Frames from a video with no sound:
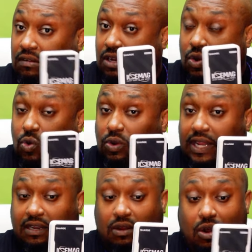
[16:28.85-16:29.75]
the
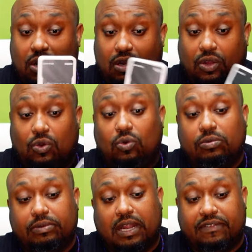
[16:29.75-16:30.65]
coolant or the
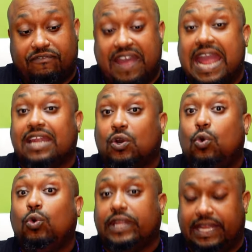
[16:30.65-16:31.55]
cool the fan
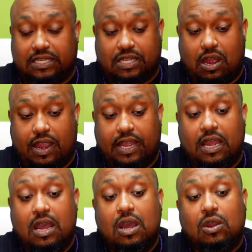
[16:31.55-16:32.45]
cooling? Sorry,
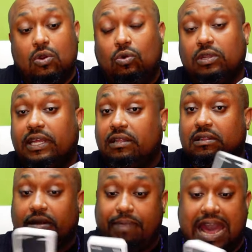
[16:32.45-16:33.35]

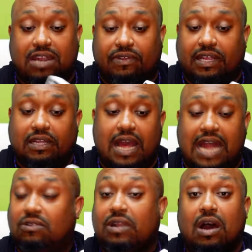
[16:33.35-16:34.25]
cooling the battery.
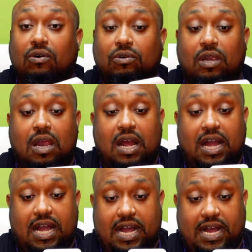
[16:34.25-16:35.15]
I don't know.
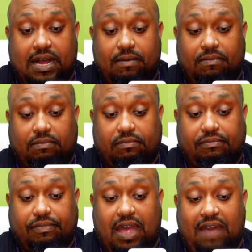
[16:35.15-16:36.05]
Um,
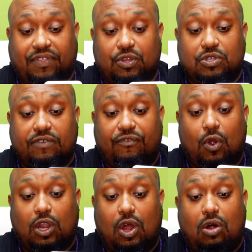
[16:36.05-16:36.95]
I have to use it
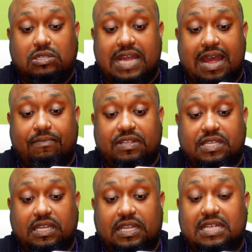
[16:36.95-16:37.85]
for a long time to
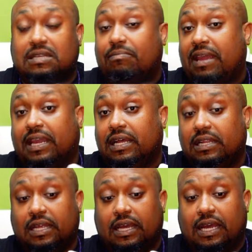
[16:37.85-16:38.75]
see does it make
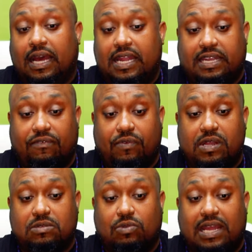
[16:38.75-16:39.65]
a a
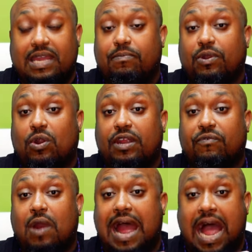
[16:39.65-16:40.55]
difference when I keep it on there
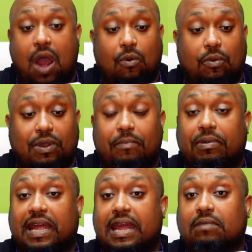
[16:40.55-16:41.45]
for an hour when I'm
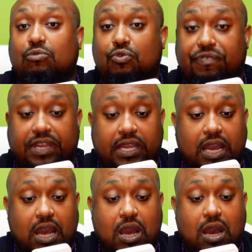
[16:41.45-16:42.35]
playing a
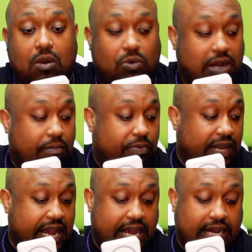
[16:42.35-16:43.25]
movie, when I'm
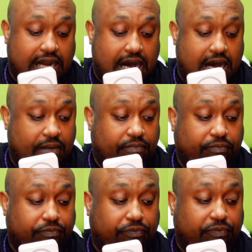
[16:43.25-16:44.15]
playing um,